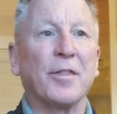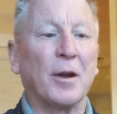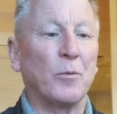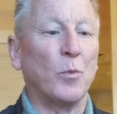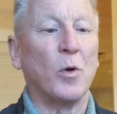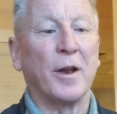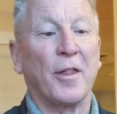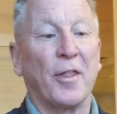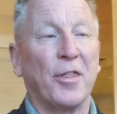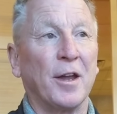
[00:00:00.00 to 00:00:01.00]
I think one
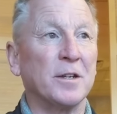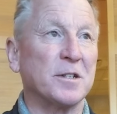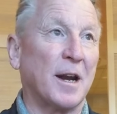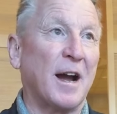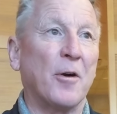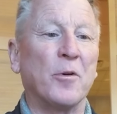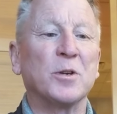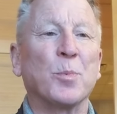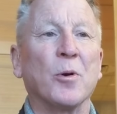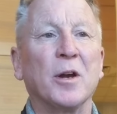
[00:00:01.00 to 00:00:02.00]
of the things that I
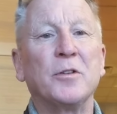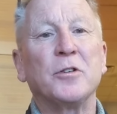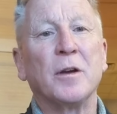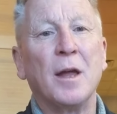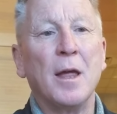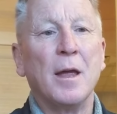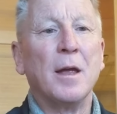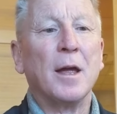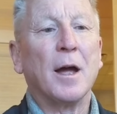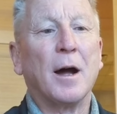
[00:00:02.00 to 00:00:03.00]
always preach,
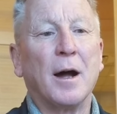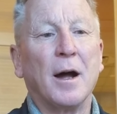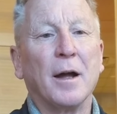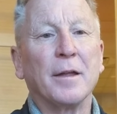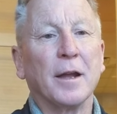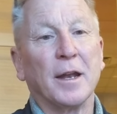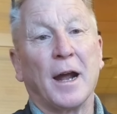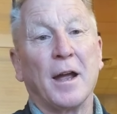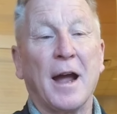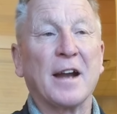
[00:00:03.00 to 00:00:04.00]

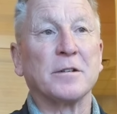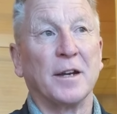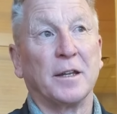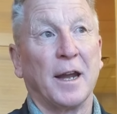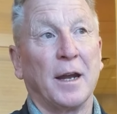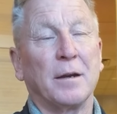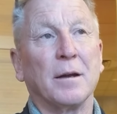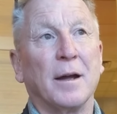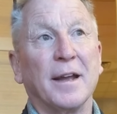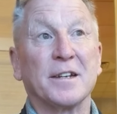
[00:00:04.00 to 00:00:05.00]
and I actually take
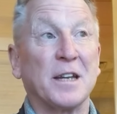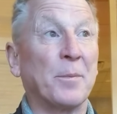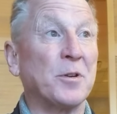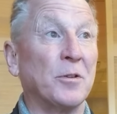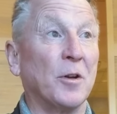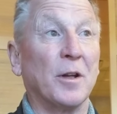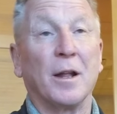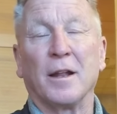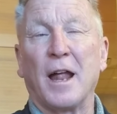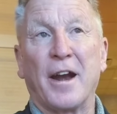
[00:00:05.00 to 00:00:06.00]
exception
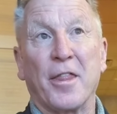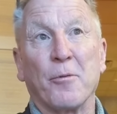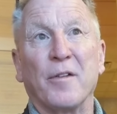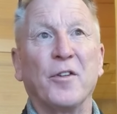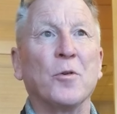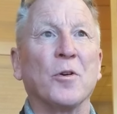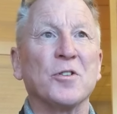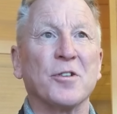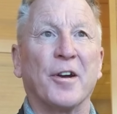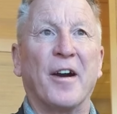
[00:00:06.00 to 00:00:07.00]
to a lot of the
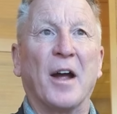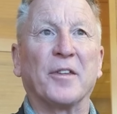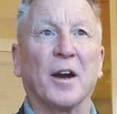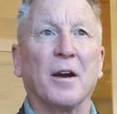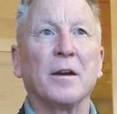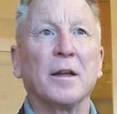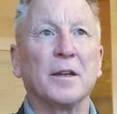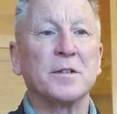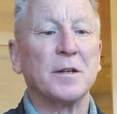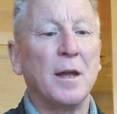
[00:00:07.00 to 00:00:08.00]
reviewers that are out there,
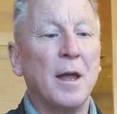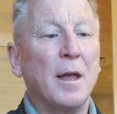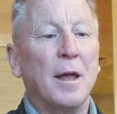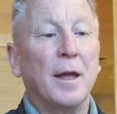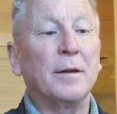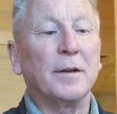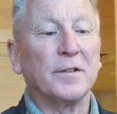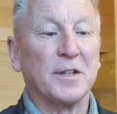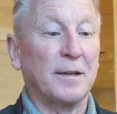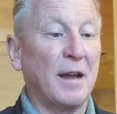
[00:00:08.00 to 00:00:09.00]

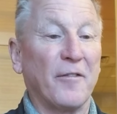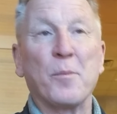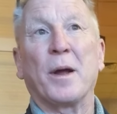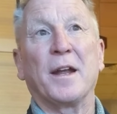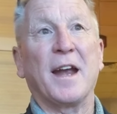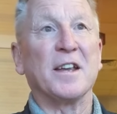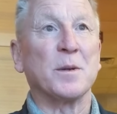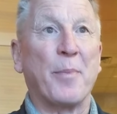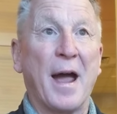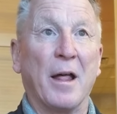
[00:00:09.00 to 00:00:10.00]
is that everybody
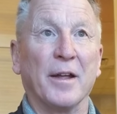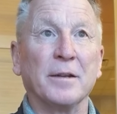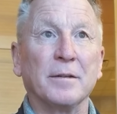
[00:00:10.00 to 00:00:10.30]
has a palate.